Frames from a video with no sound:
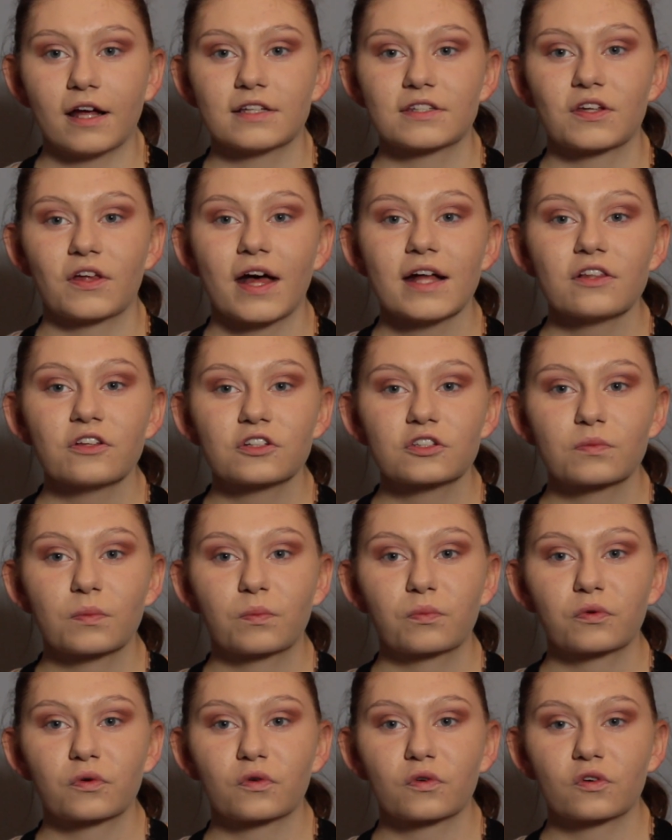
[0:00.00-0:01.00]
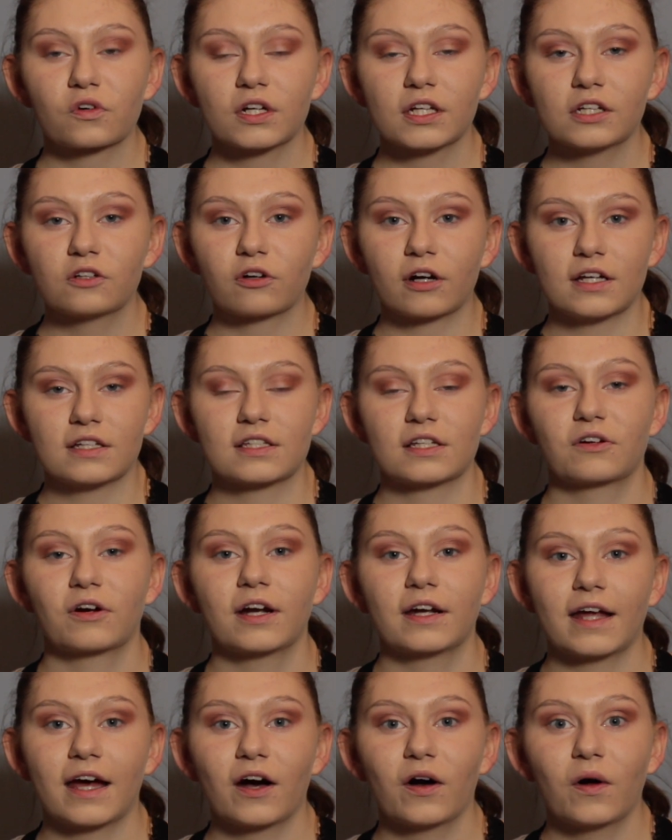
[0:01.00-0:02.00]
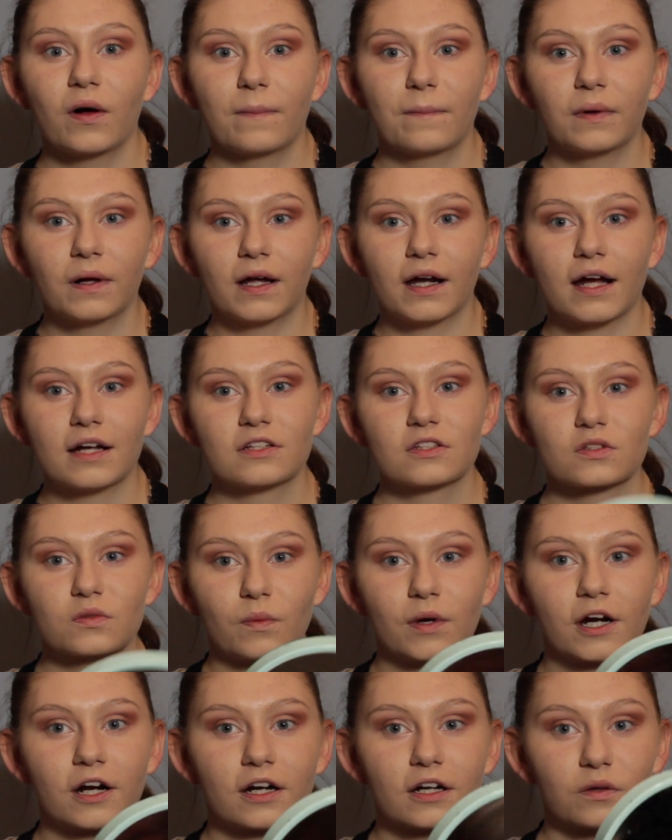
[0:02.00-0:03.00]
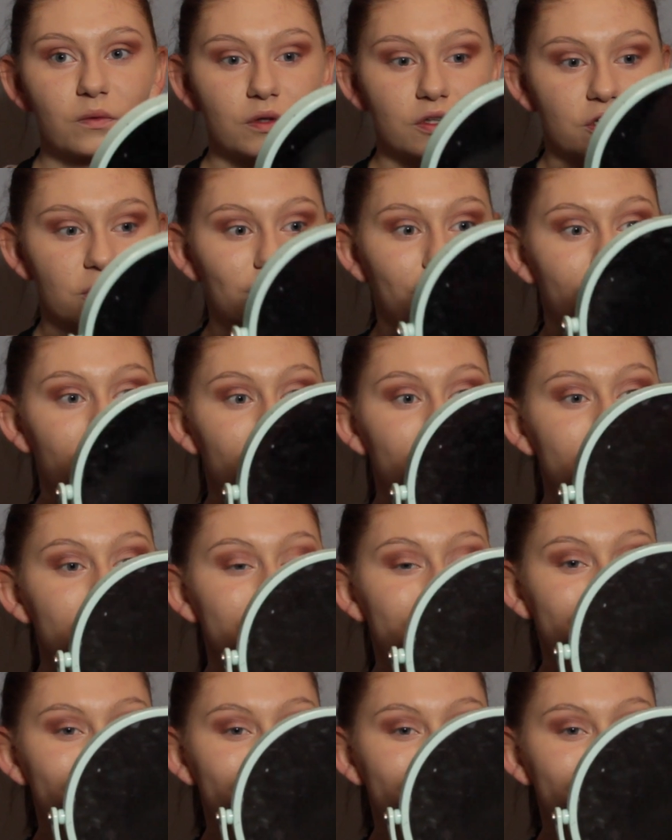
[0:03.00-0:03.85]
So that looks pretty crazy right now, but I swear it will look better.